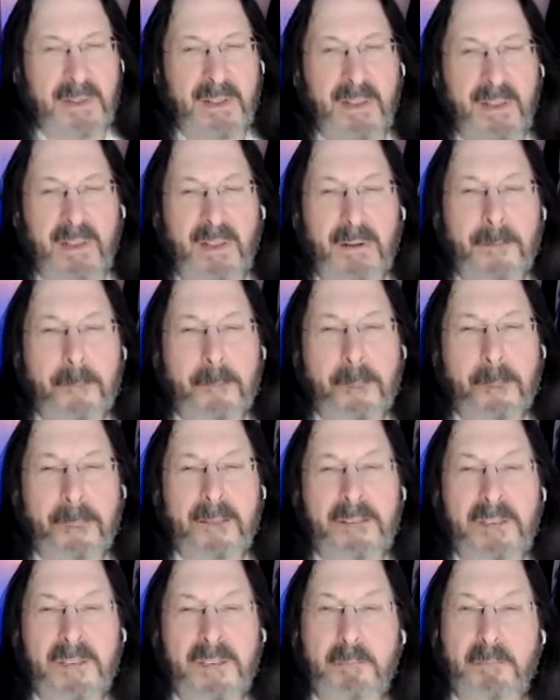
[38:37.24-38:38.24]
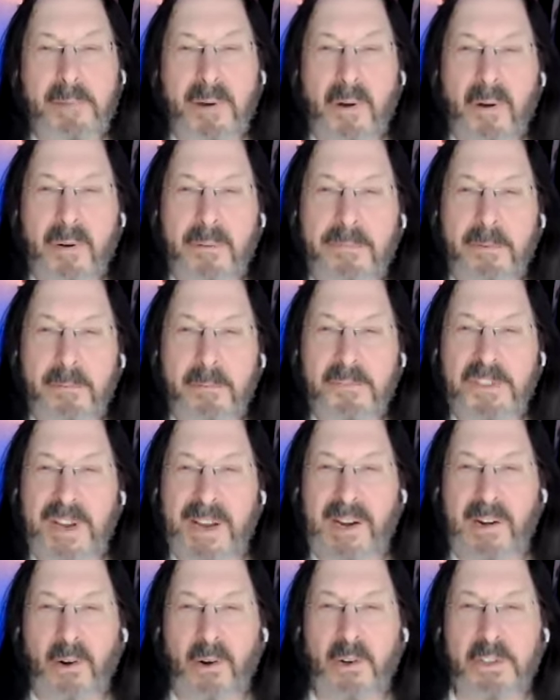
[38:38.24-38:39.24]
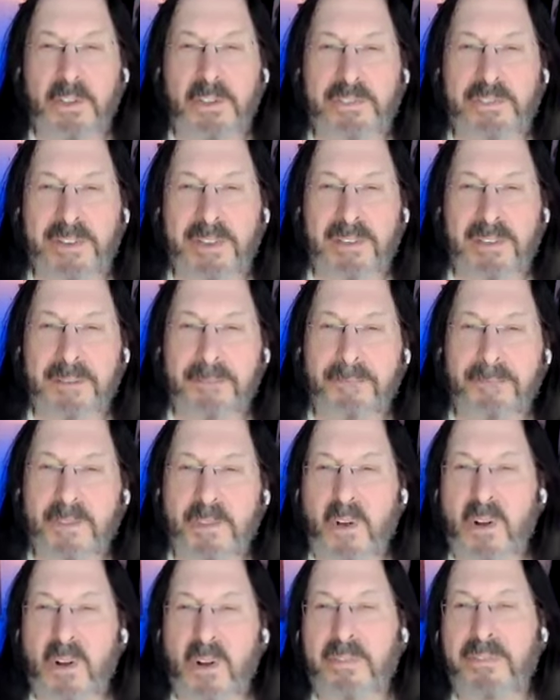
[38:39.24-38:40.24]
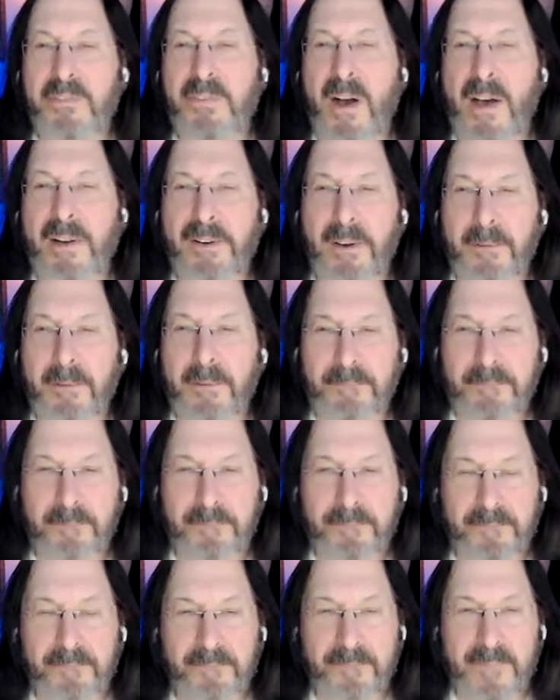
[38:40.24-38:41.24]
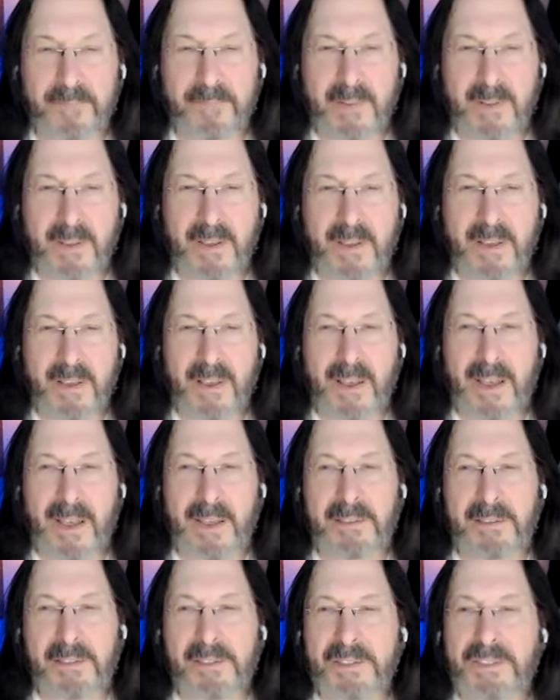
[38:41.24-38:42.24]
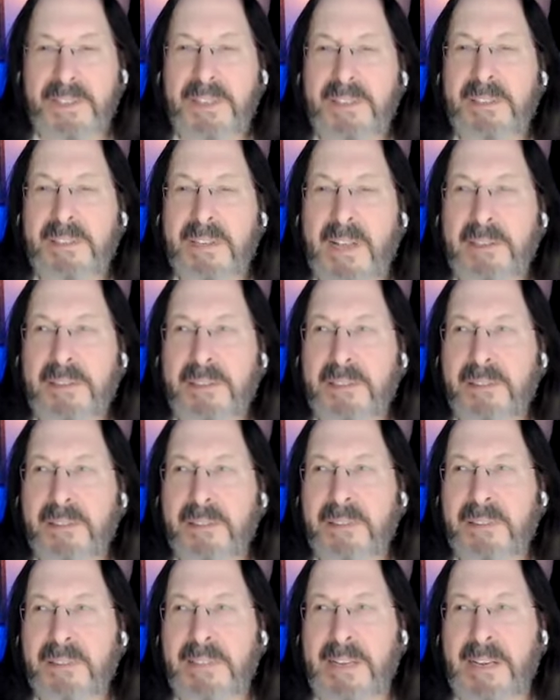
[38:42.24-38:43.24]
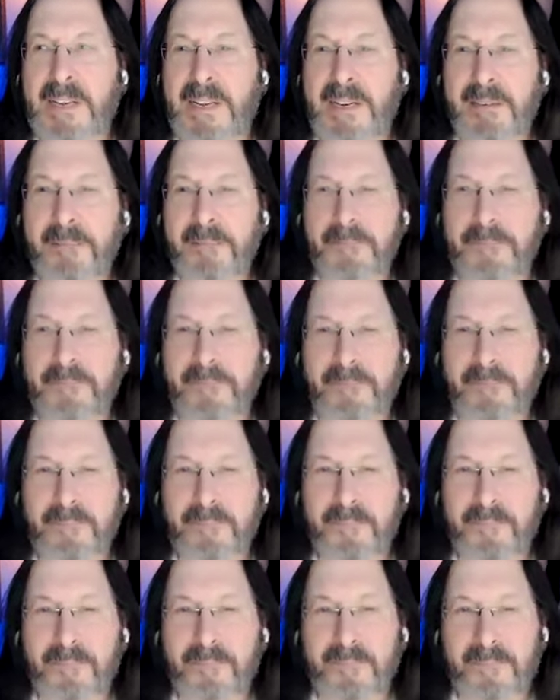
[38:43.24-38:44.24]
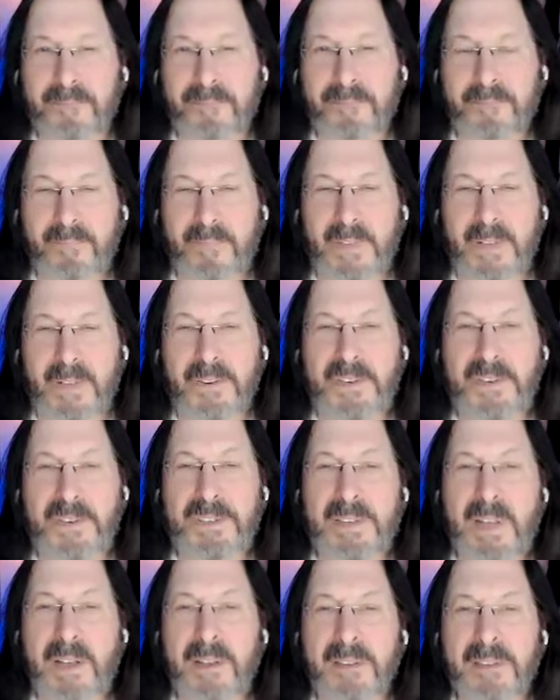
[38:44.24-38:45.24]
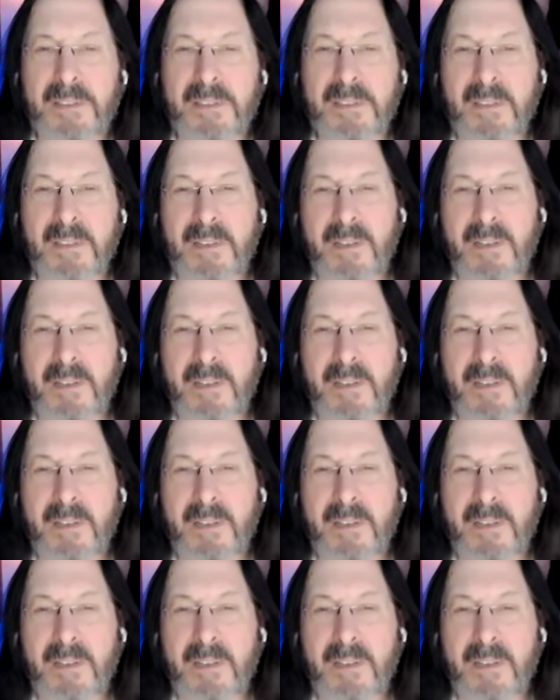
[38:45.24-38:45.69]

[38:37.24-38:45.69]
but this is a poem from Jane Hirschfield. It's called Fado. And she sets the scene. She says,